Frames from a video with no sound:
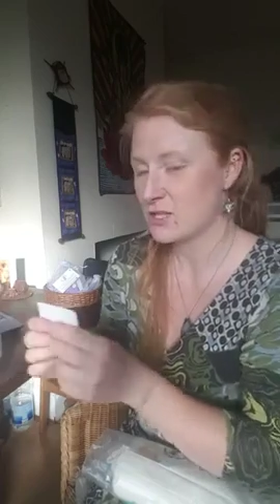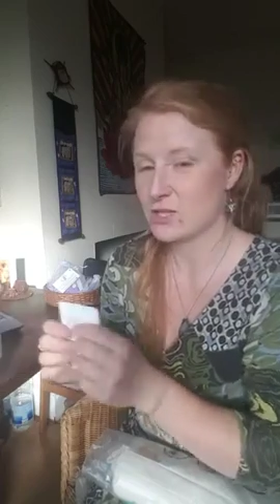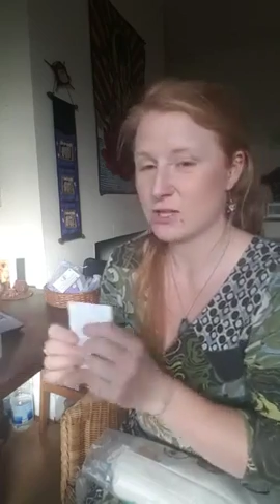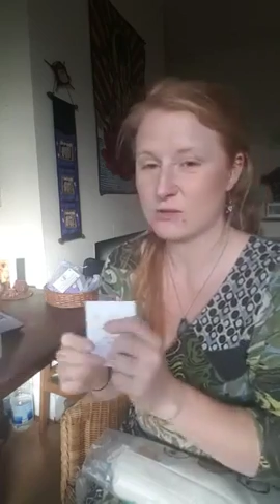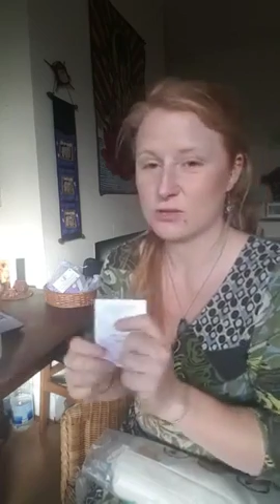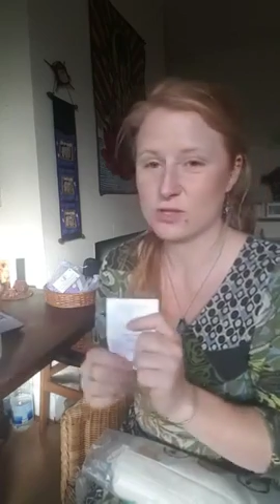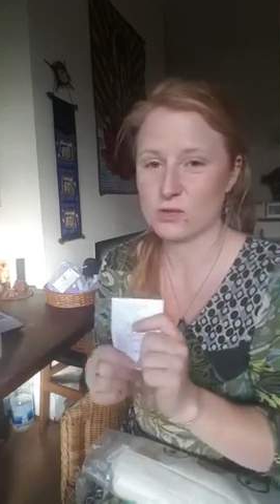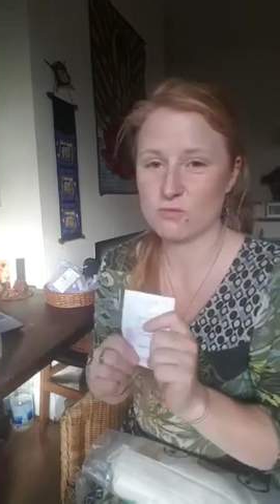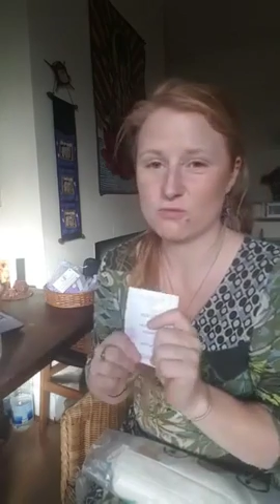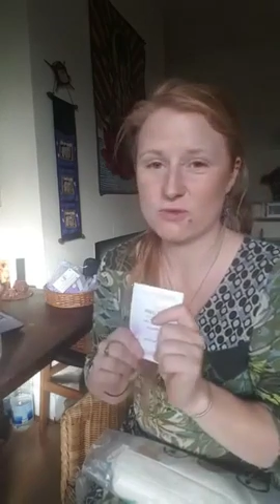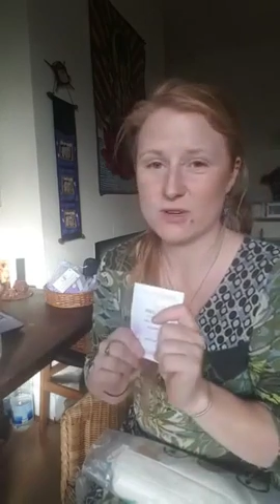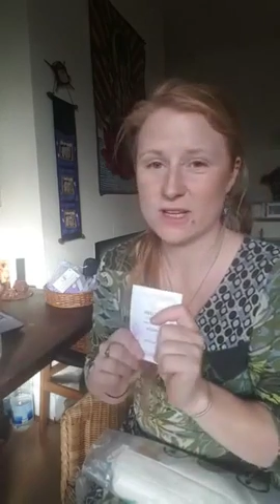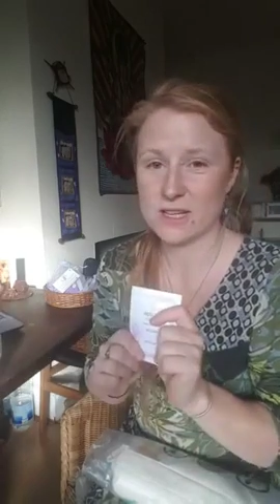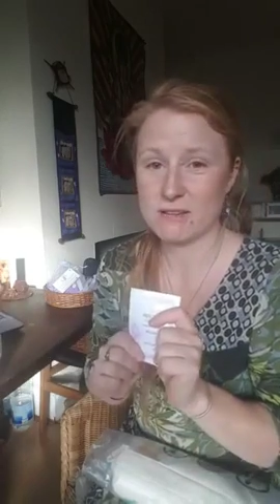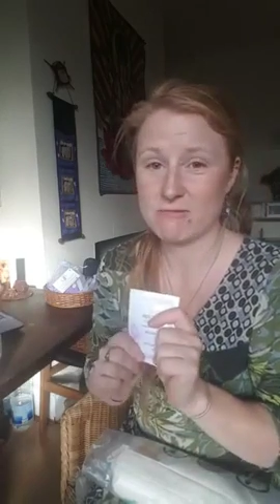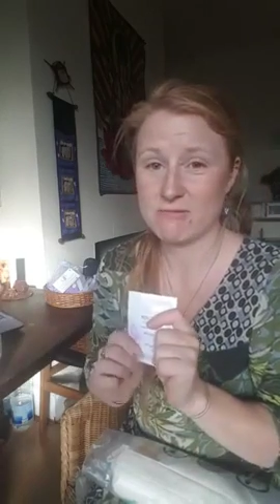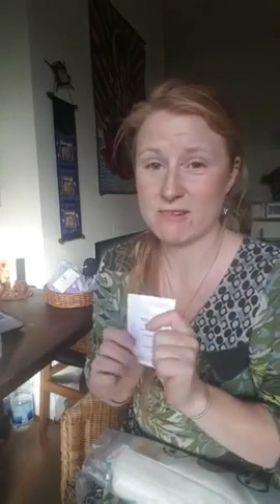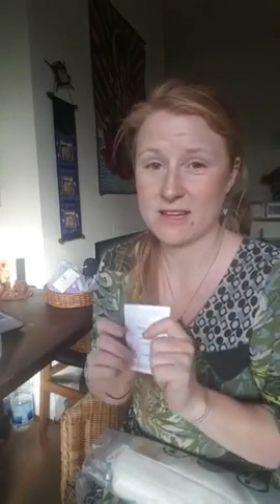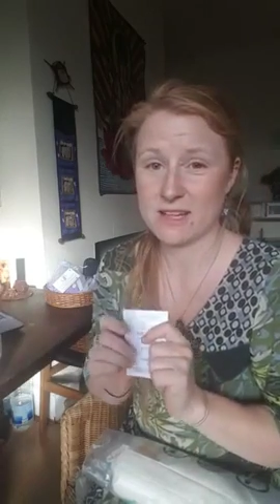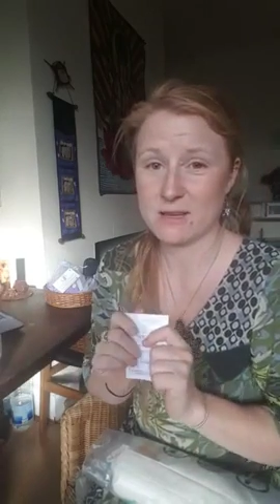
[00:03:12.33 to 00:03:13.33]
So some
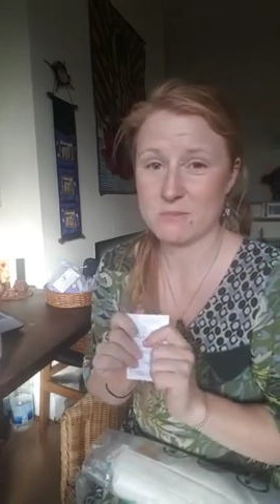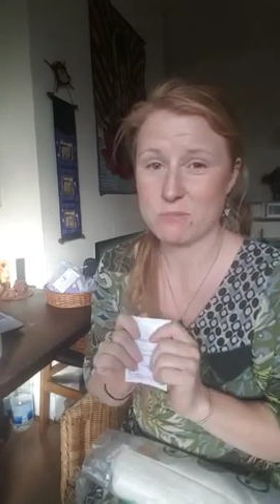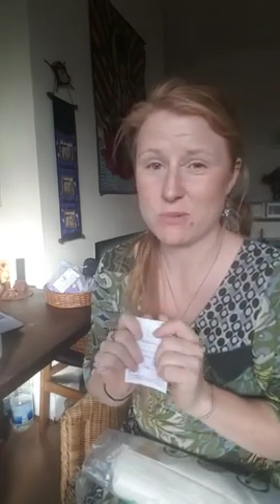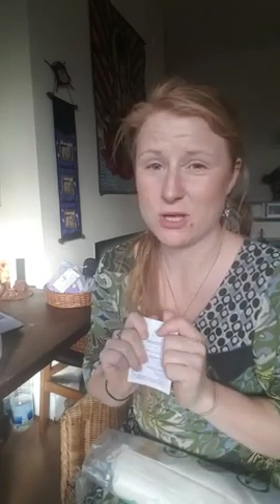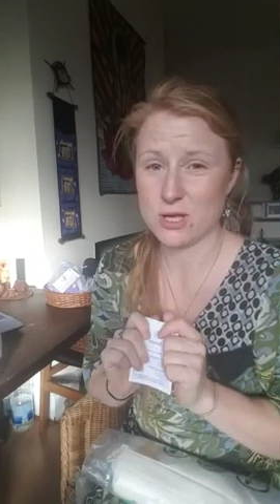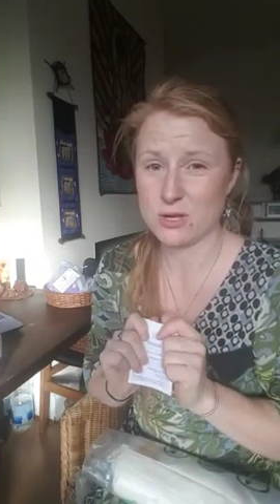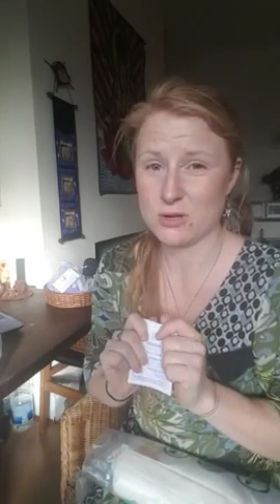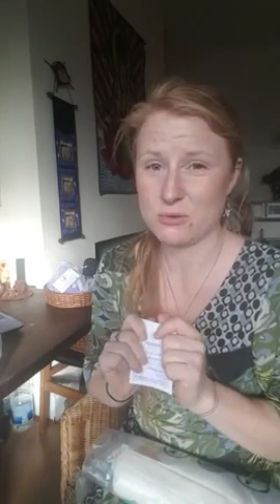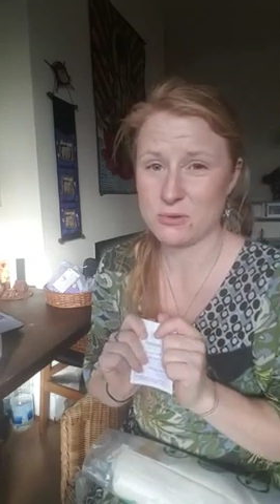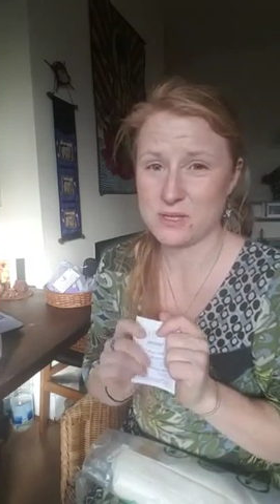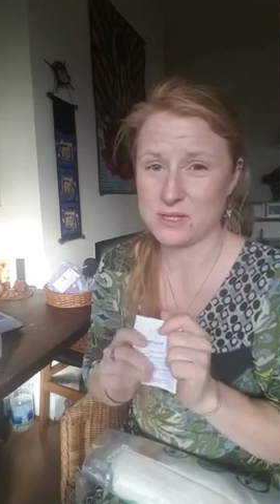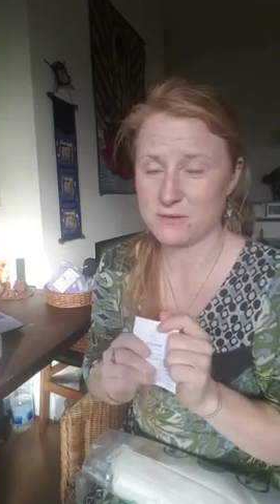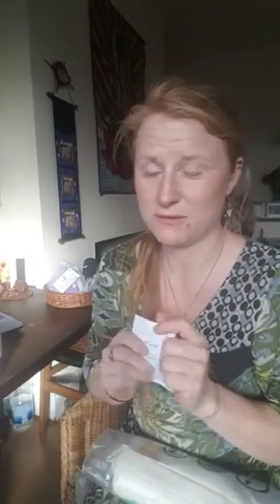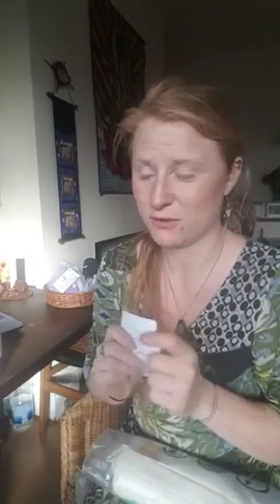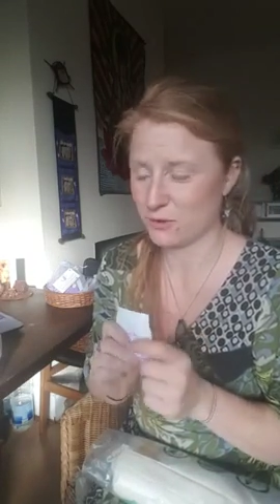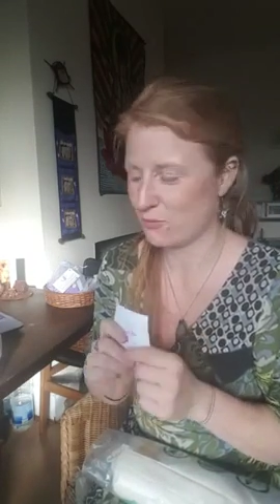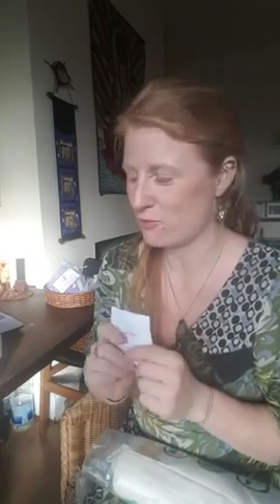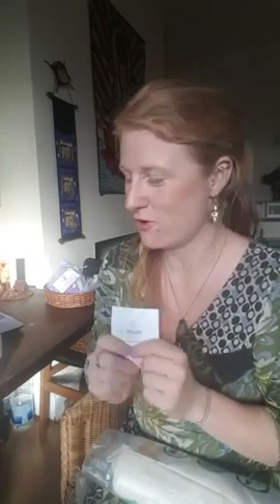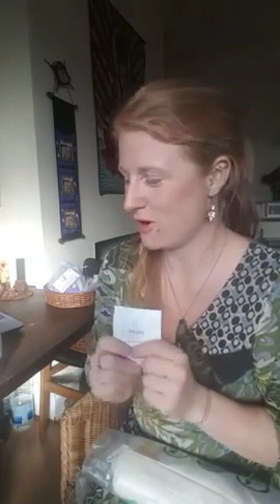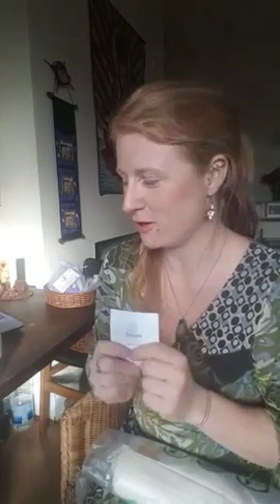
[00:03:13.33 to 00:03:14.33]
really
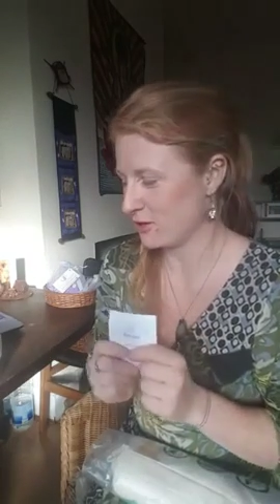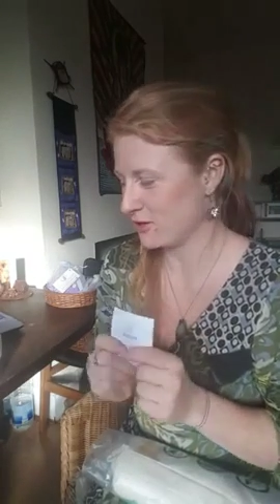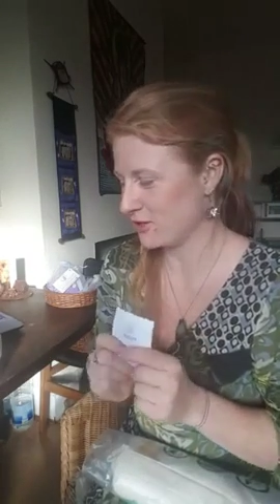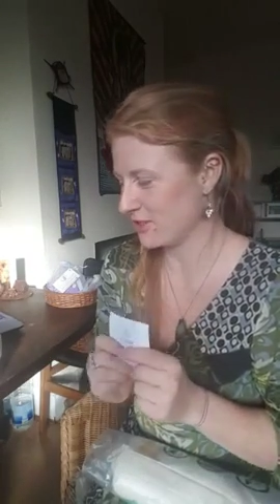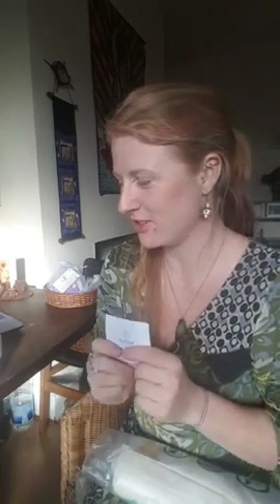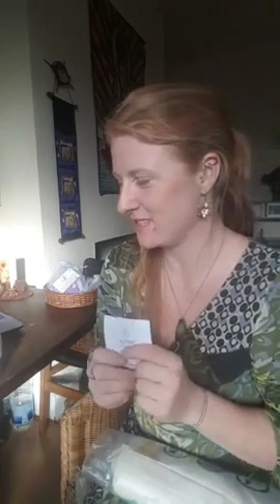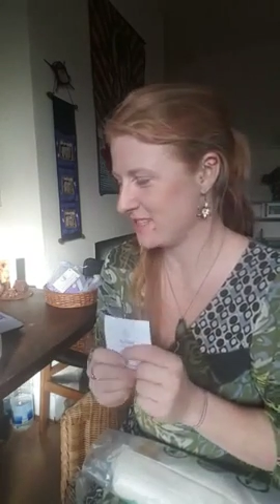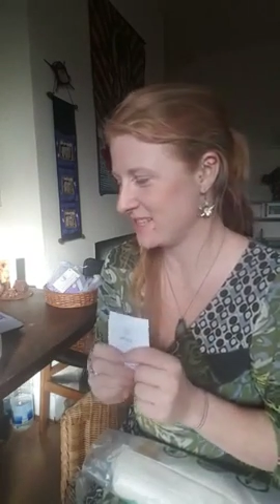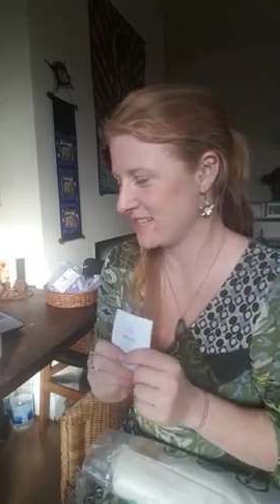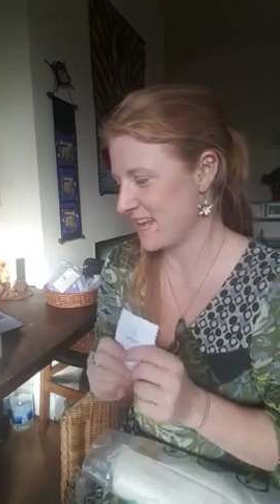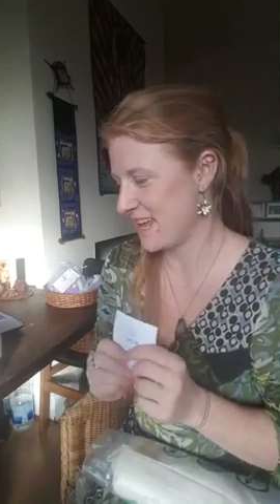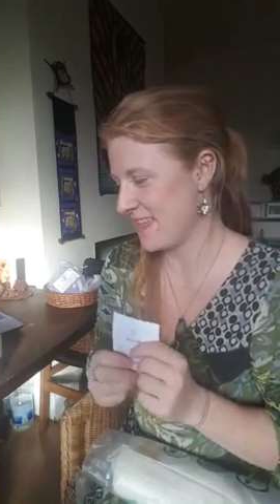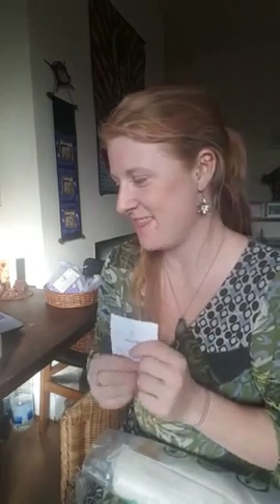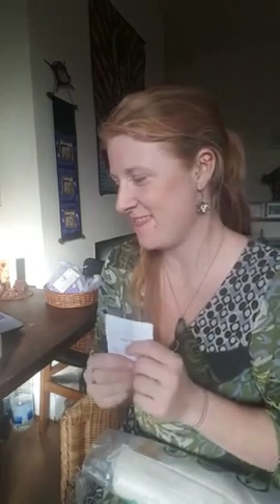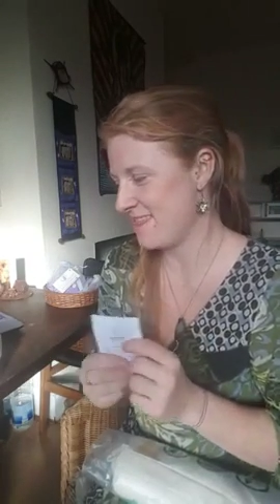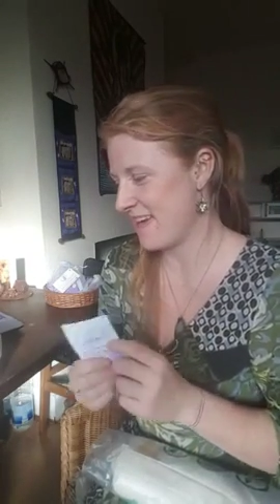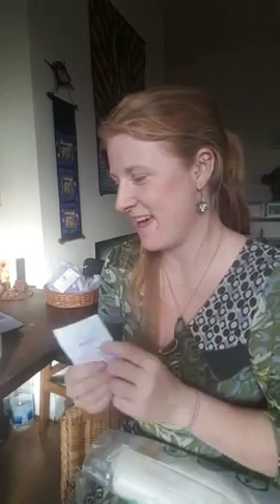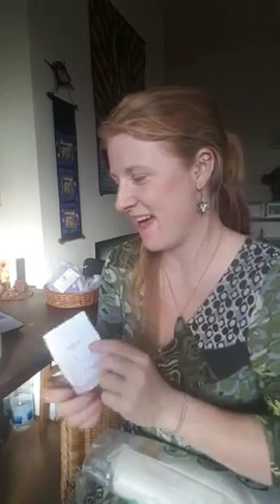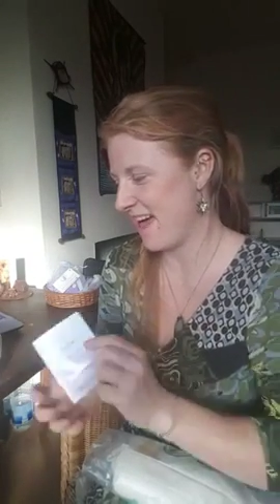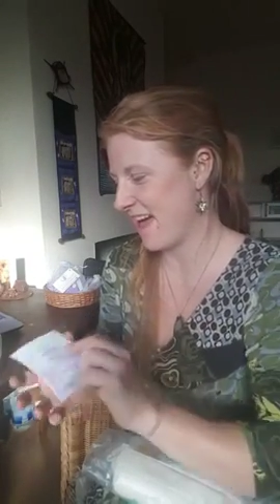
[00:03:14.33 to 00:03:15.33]
beautiful products
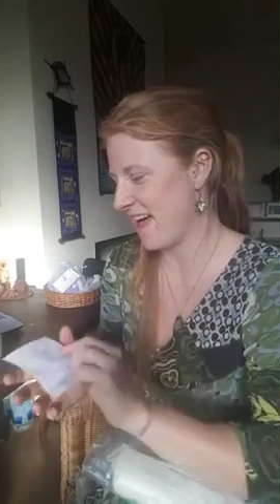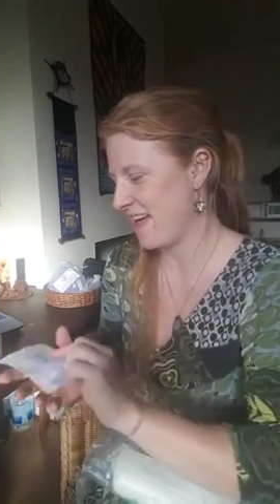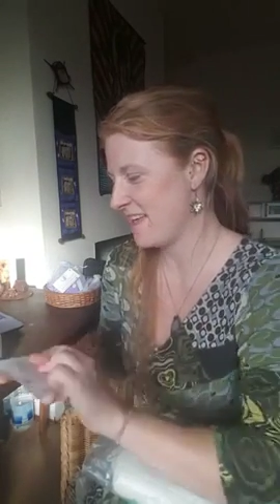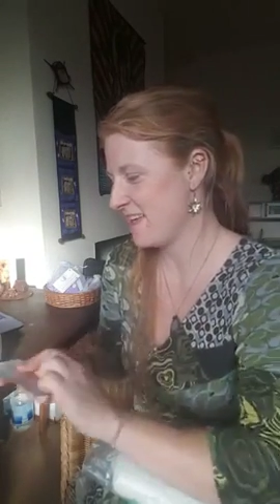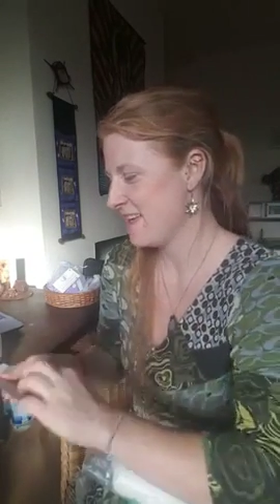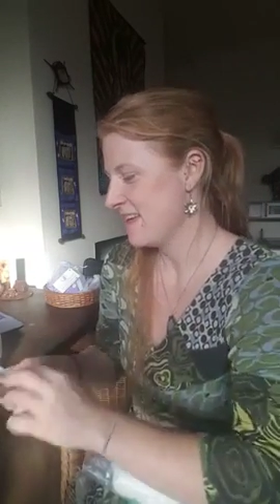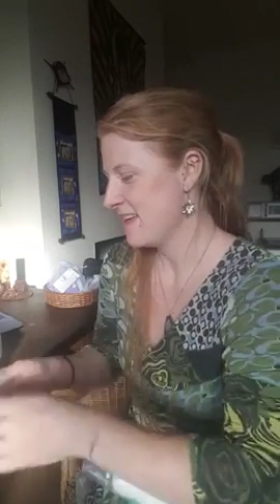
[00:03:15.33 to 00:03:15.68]
in there